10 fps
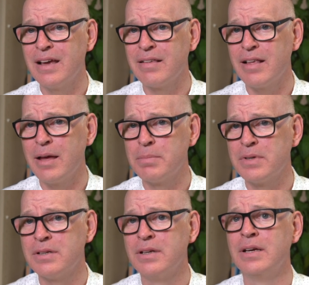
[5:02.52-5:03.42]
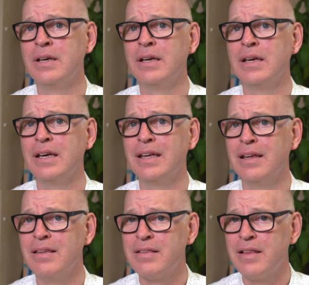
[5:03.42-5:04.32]
accept it
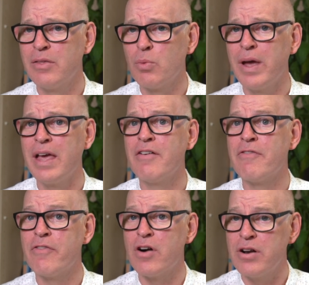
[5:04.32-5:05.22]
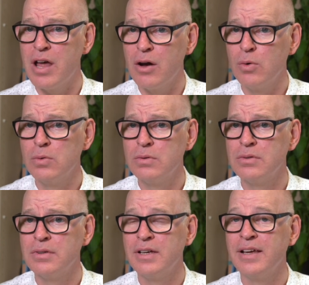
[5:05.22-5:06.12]
is this way for now,
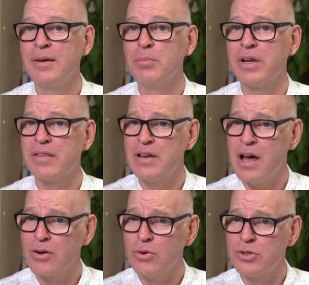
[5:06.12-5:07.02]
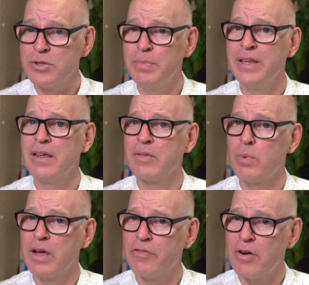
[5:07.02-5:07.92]
but it's not going to be this
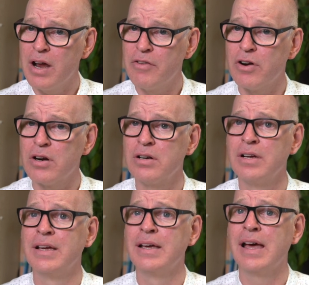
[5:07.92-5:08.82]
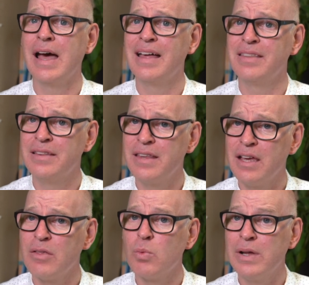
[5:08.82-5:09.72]
way forever. And that
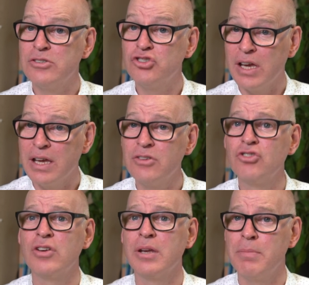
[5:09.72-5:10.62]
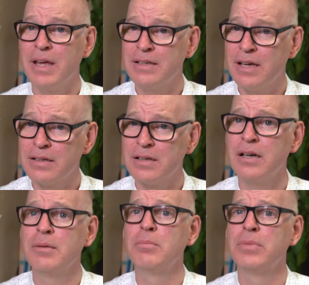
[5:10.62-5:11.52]
things will change. It may take
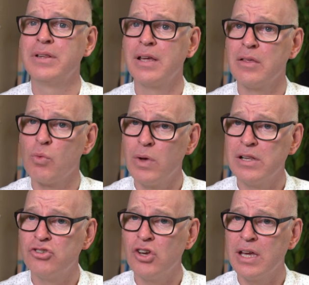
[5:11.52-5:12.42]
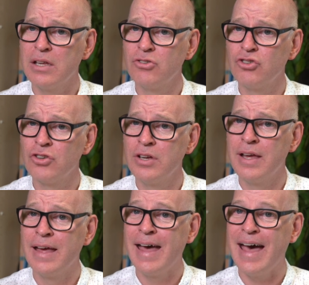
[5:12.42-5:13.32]
time, but things will change,
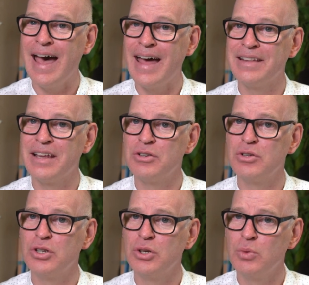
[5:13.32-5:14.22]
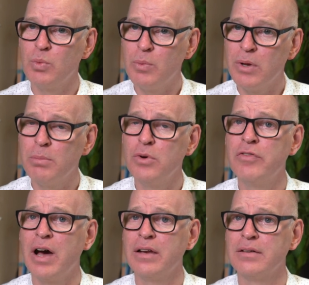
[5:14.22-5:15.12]
and that we will
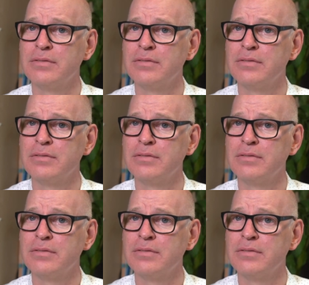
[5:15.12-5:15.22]
move on.